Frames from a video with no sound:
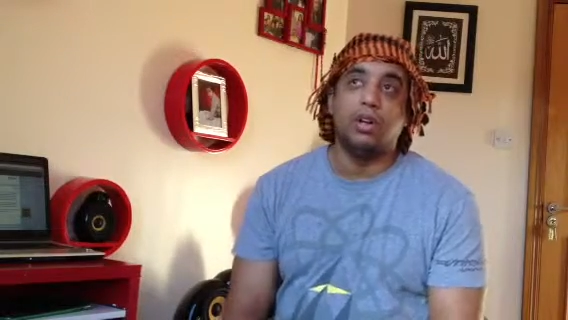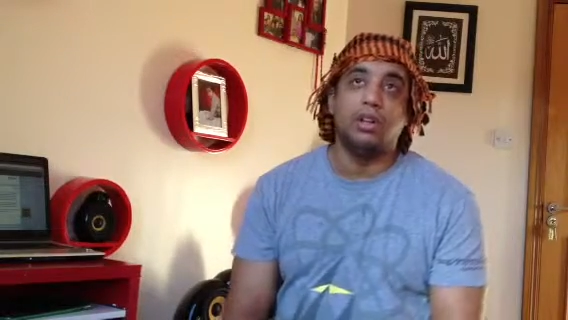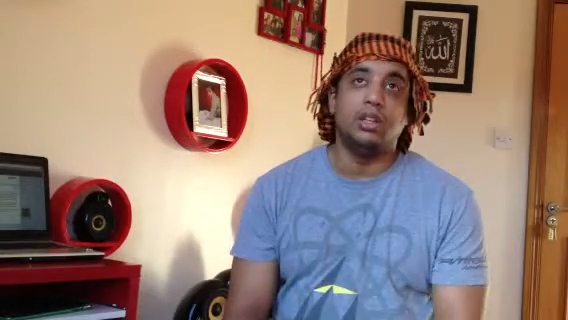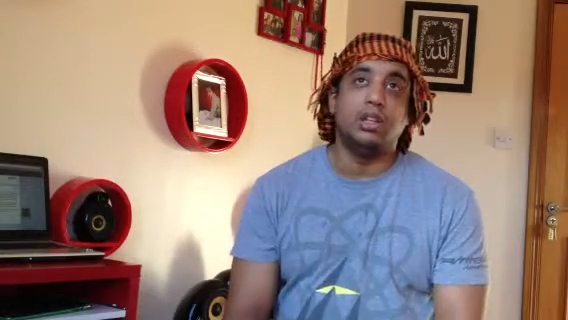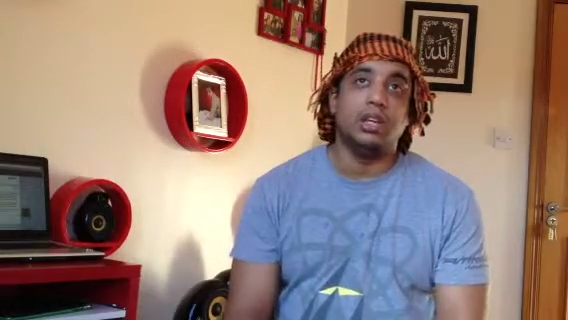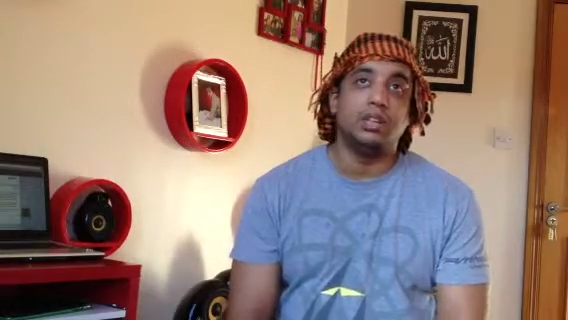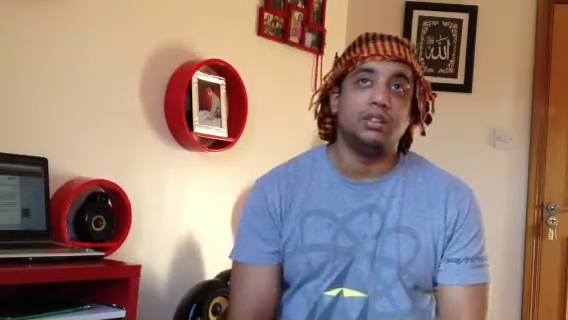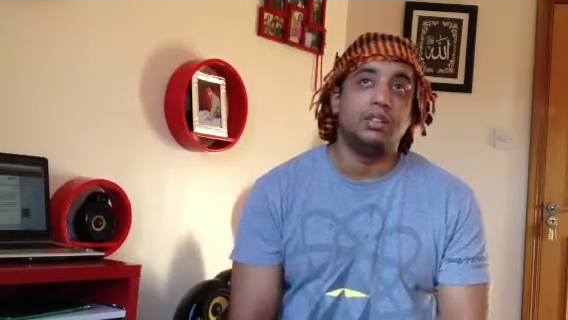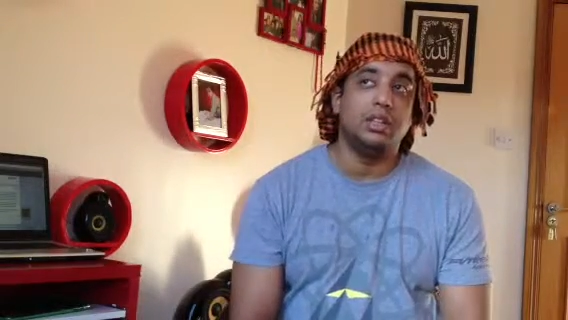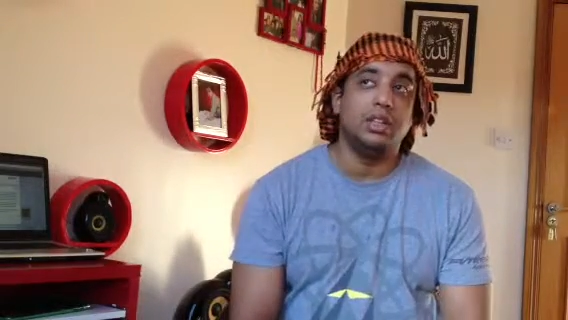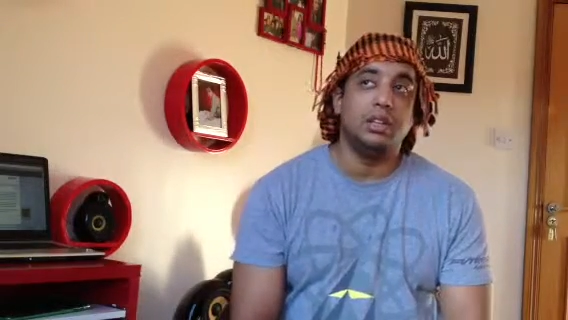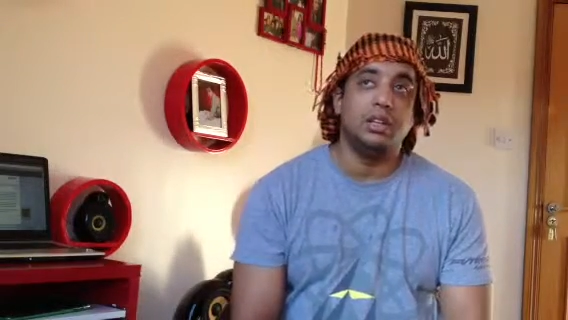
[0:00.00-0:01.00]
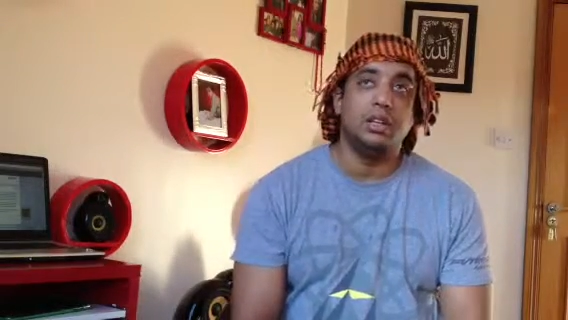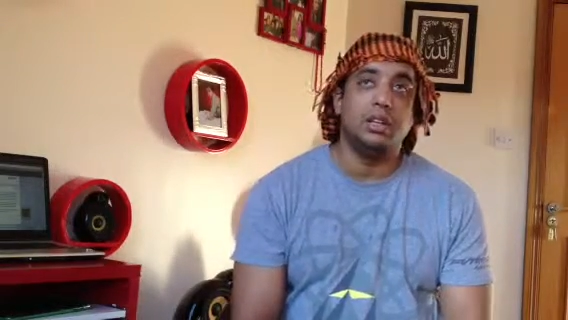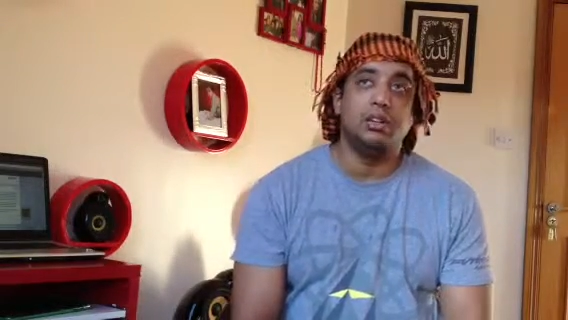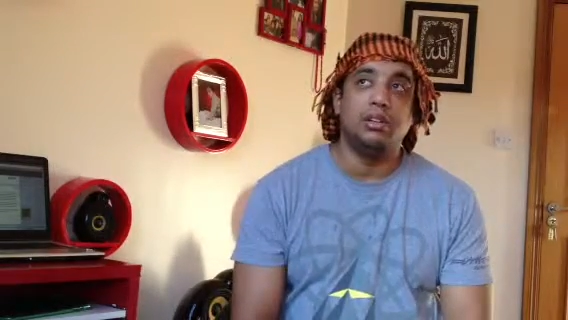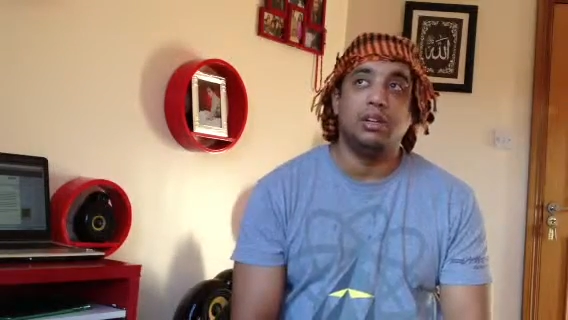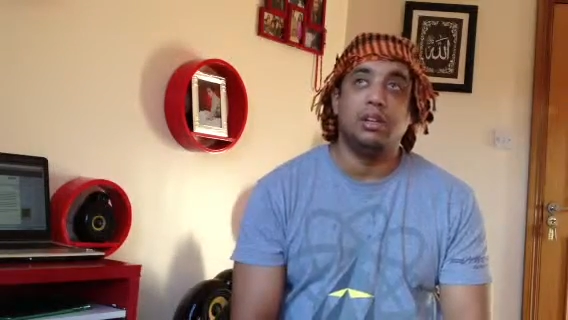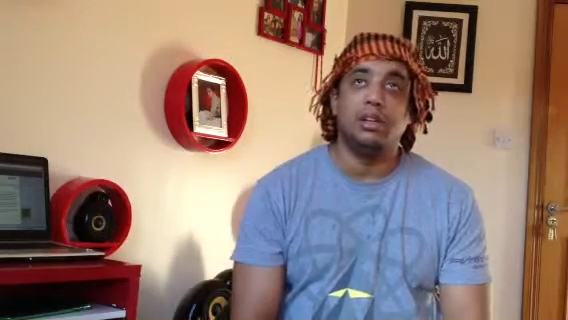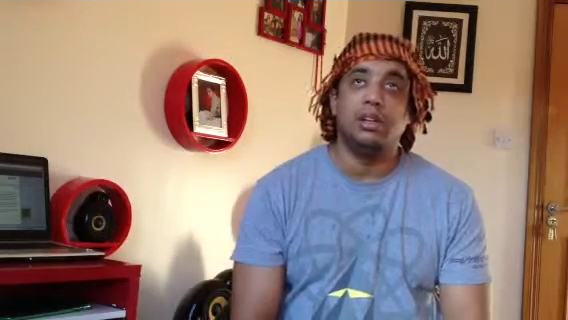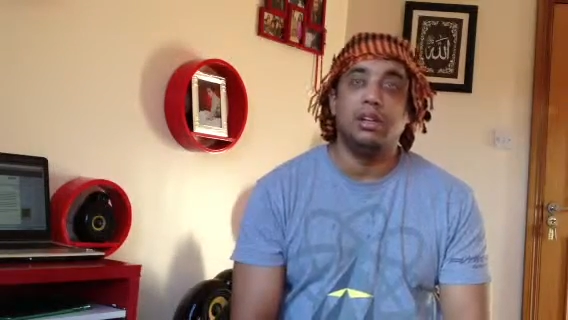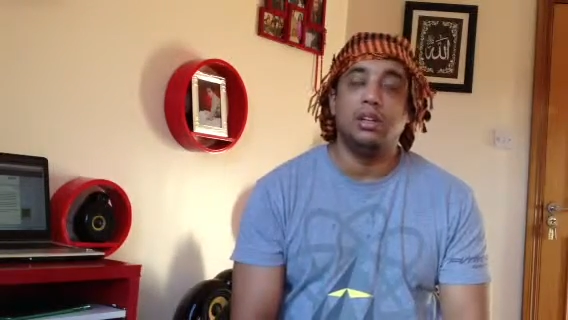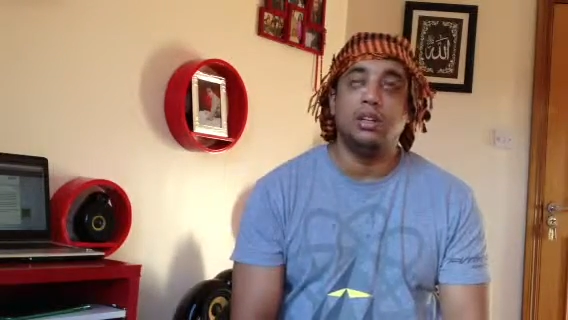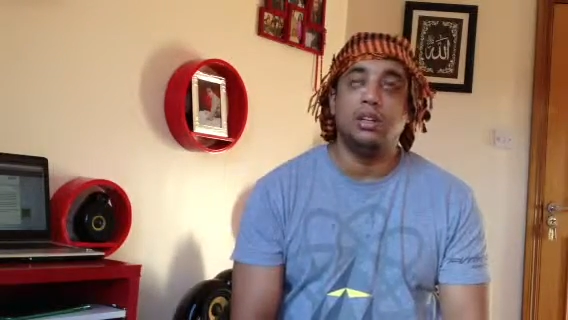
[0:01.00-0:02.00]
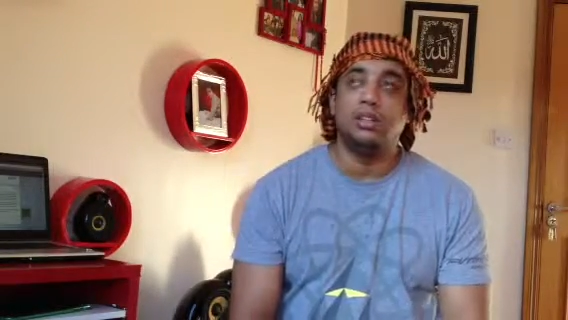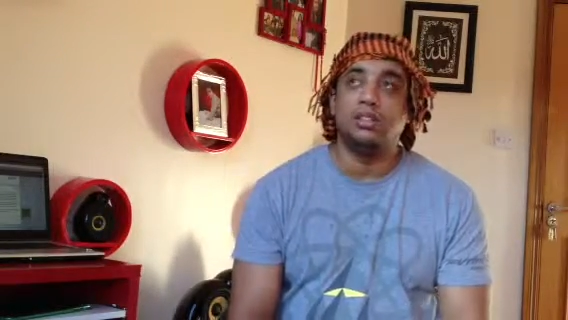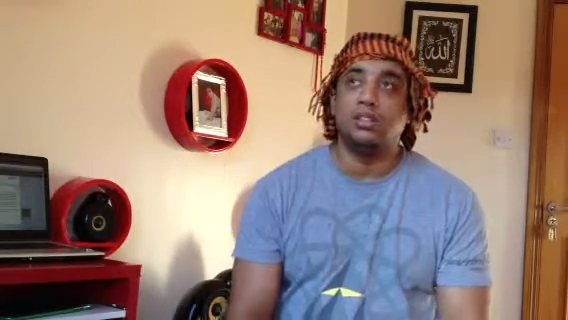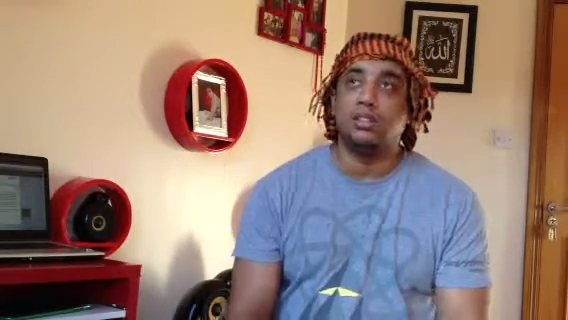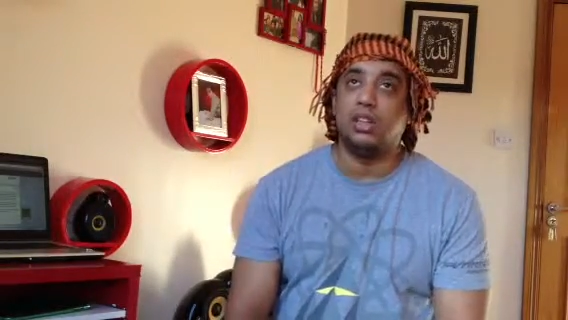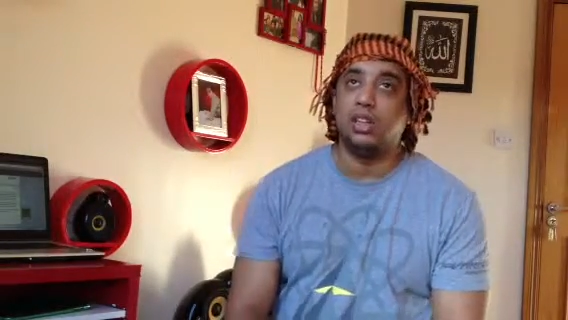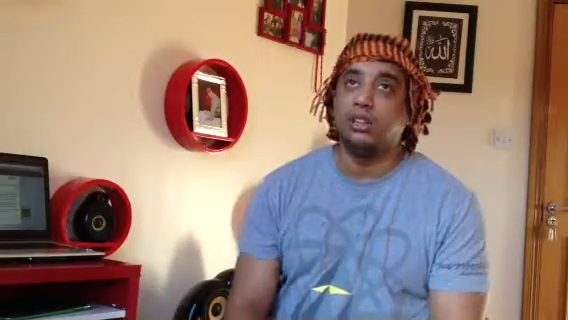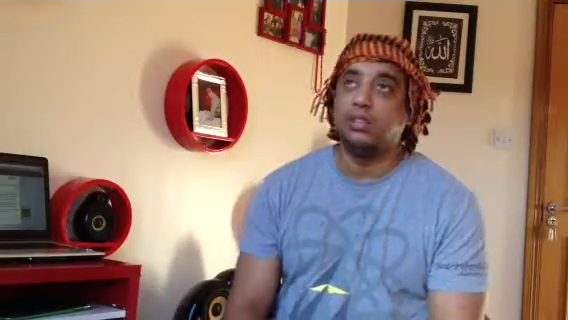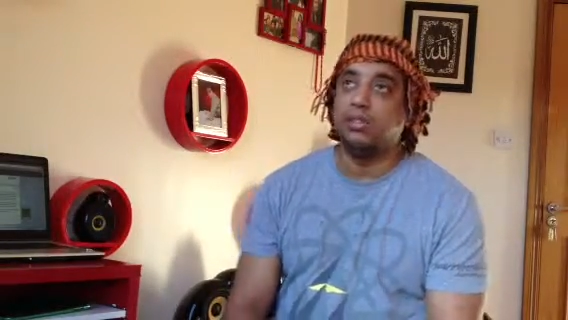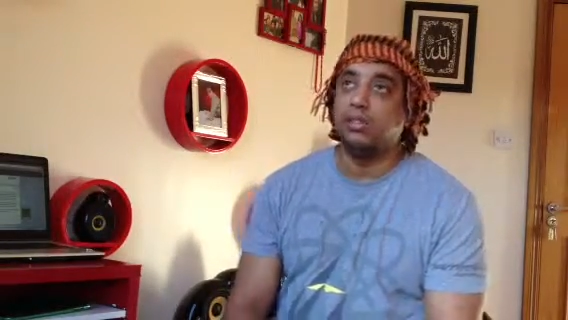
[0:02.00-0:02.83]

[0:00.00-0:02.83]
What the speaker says: and the last day, and lead a righteous life,